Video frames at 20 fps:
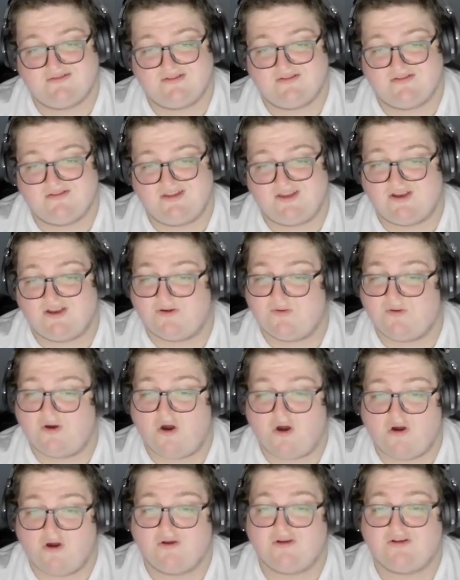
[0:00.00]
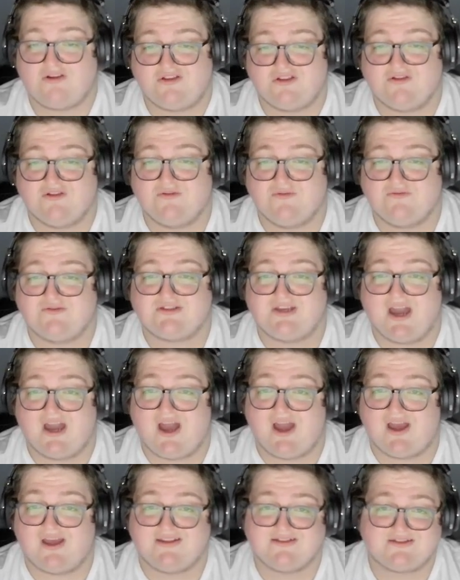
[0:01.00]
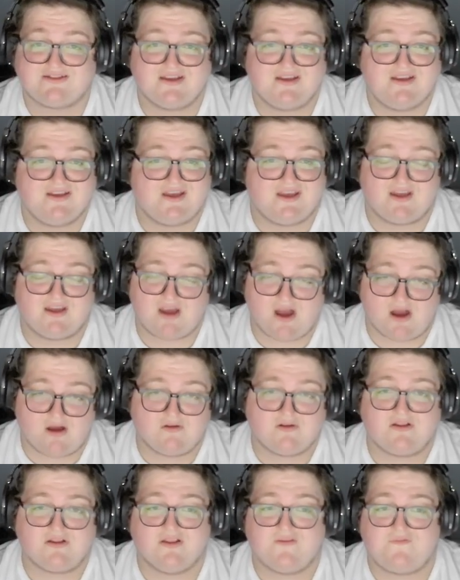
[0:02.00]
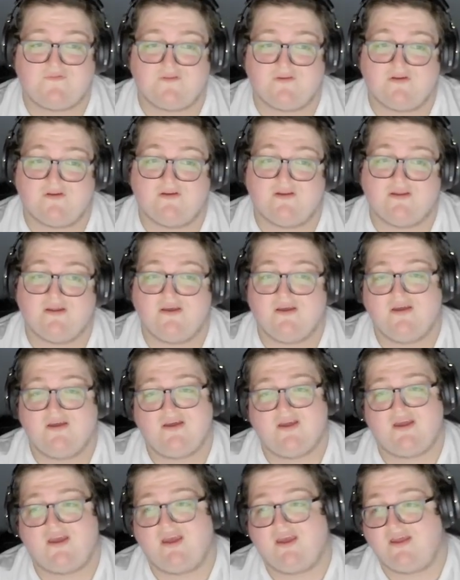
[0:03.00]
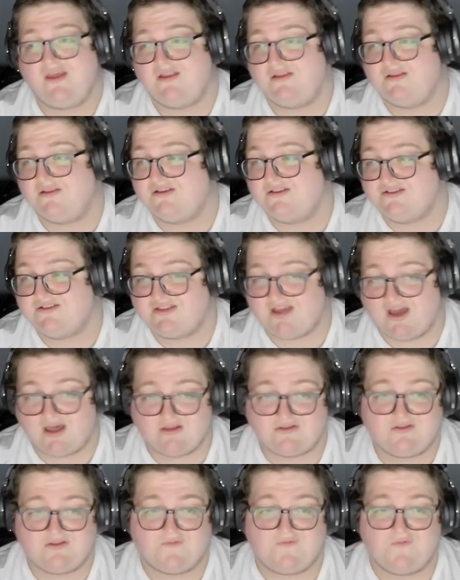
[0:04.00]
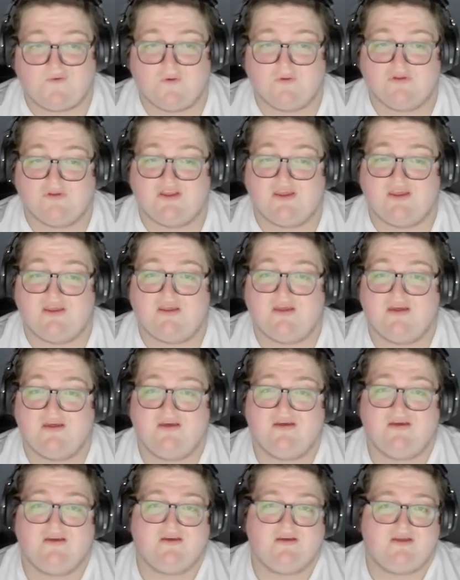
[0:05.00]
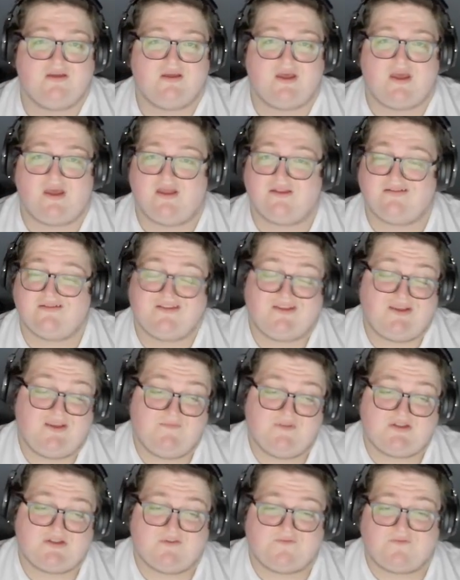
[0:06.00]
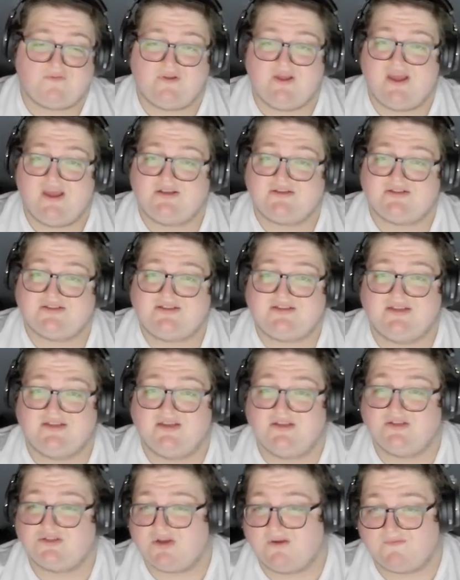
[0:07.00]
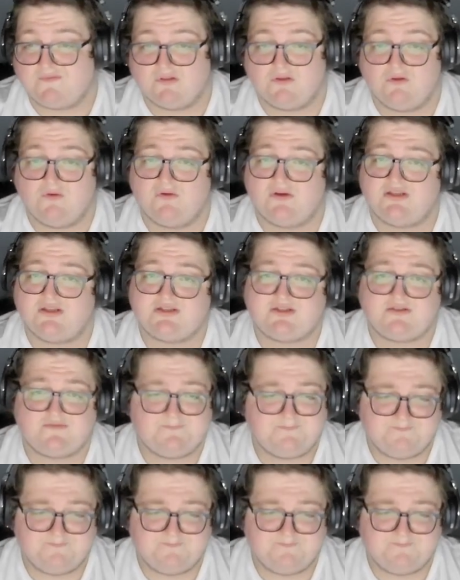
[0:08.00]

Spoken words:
you know, hard to lose guys in Kyle Clifford, in Tyler Toffoli, and even to free agency, Trevor Lewis.